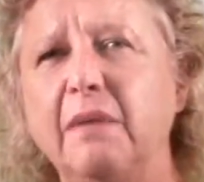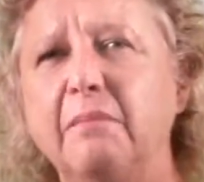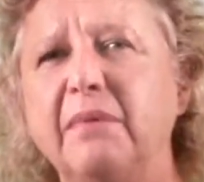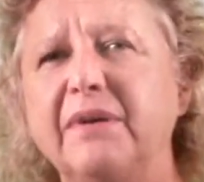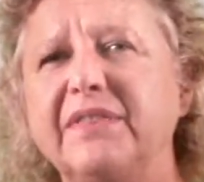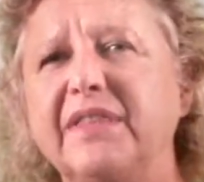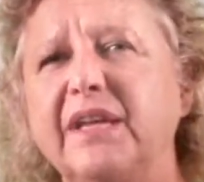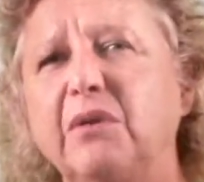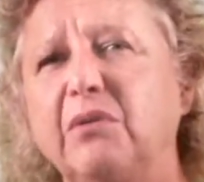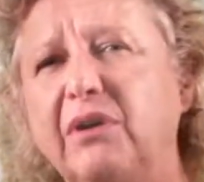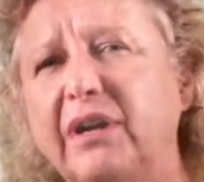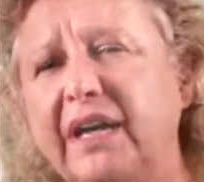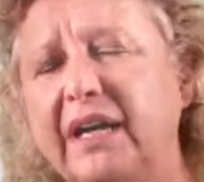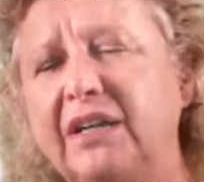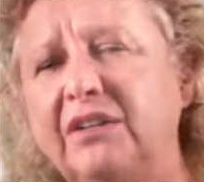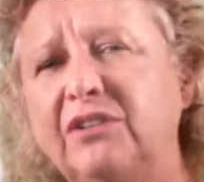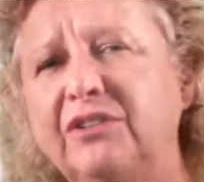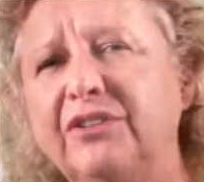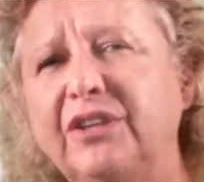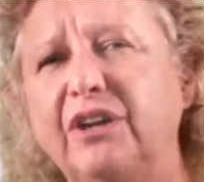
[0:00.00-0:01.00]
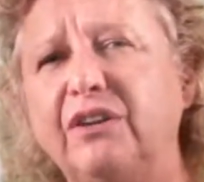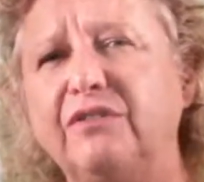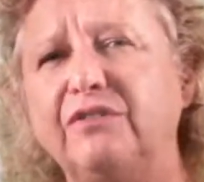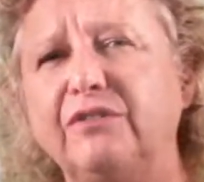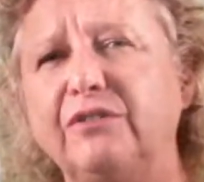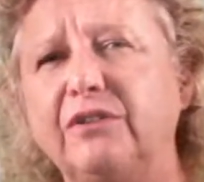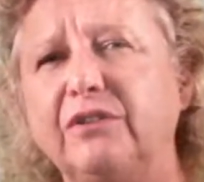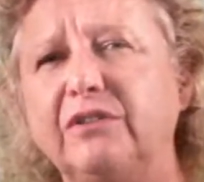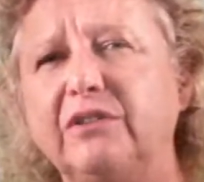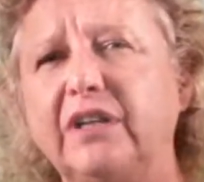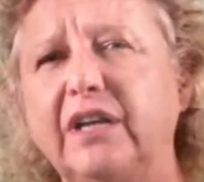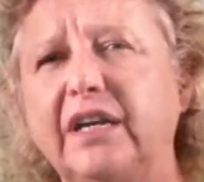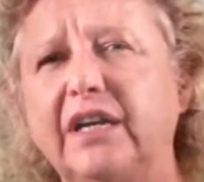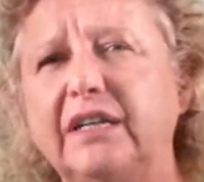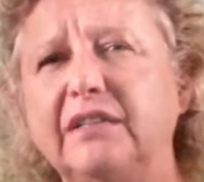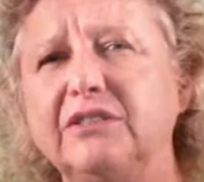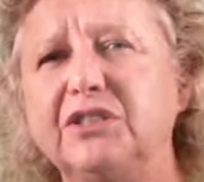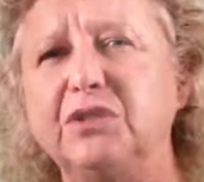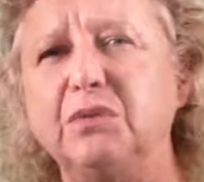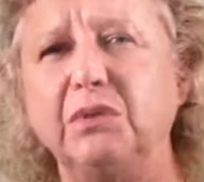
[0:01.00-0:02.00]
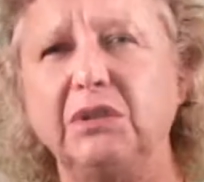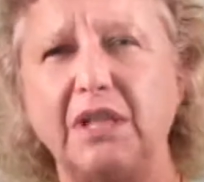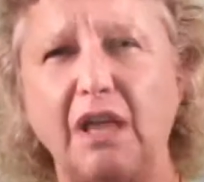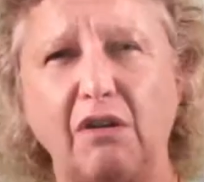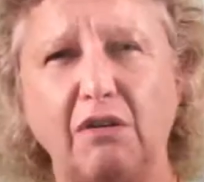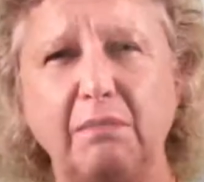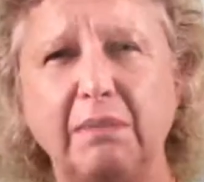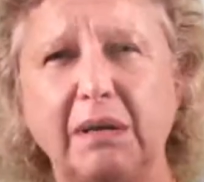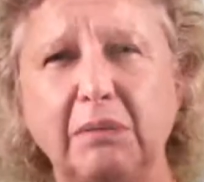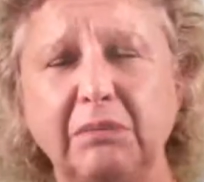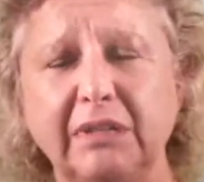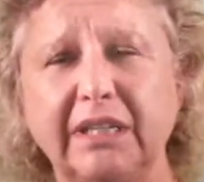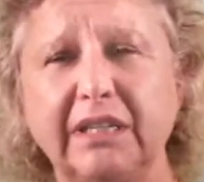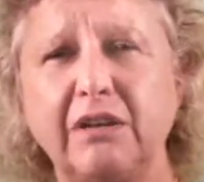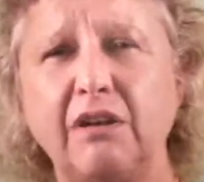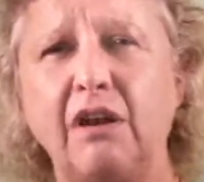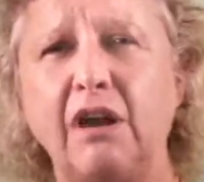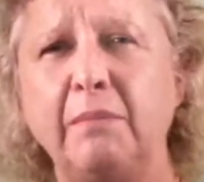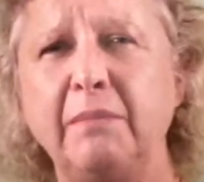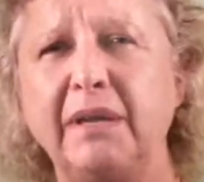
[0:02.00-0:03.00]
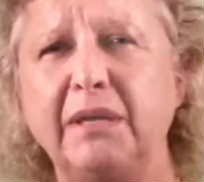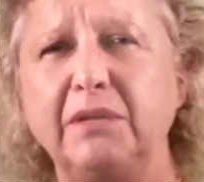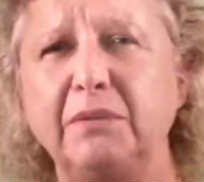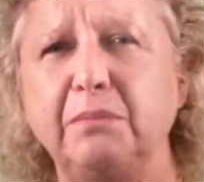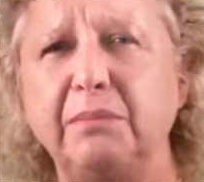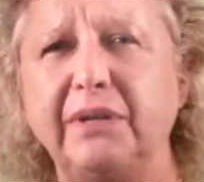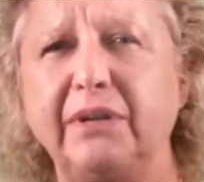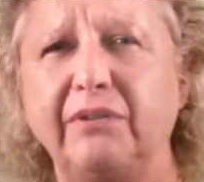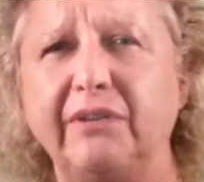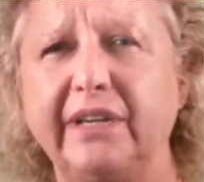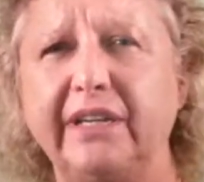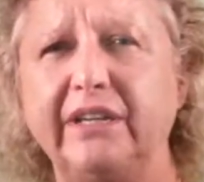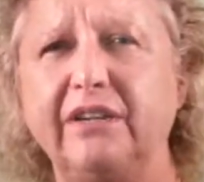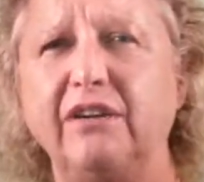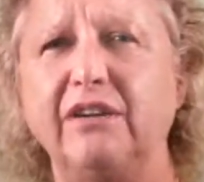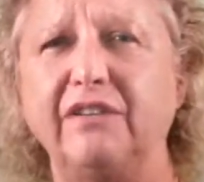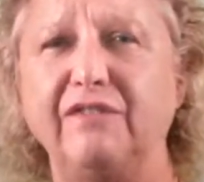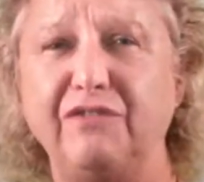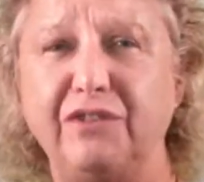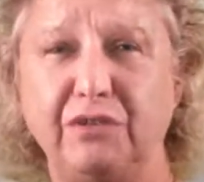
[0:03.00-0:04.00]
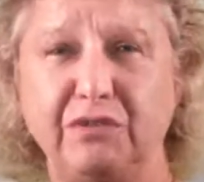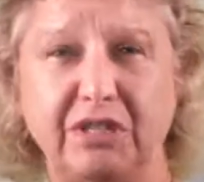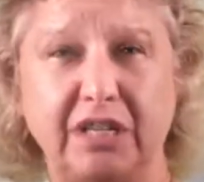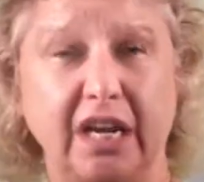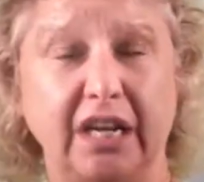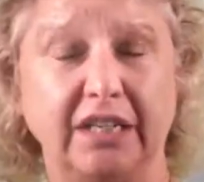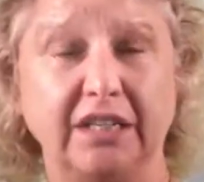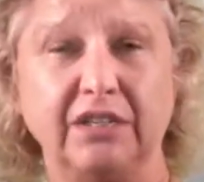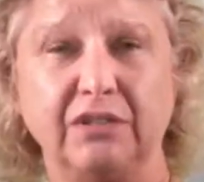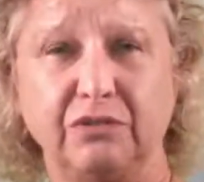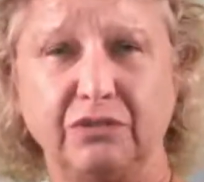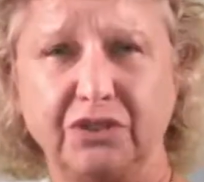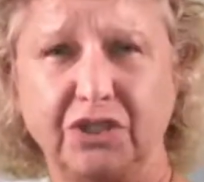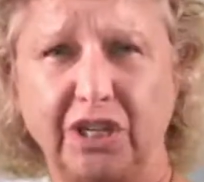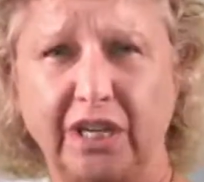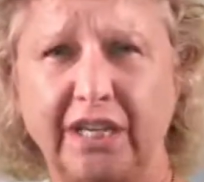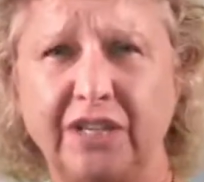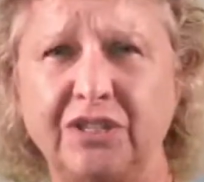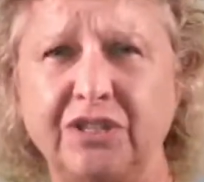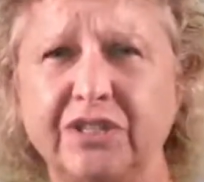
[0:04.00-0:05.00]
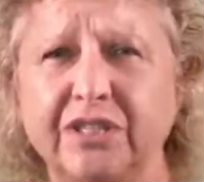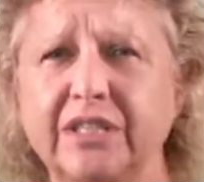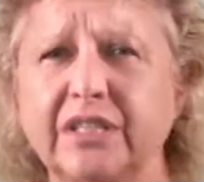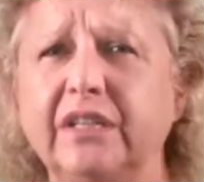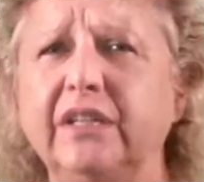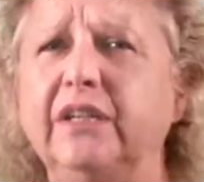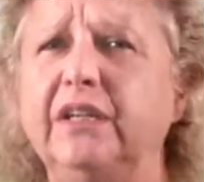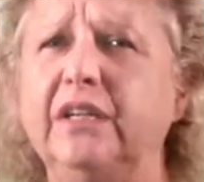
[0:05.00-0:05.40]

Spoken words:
but they were held over to allow a public comment period on a few technical changes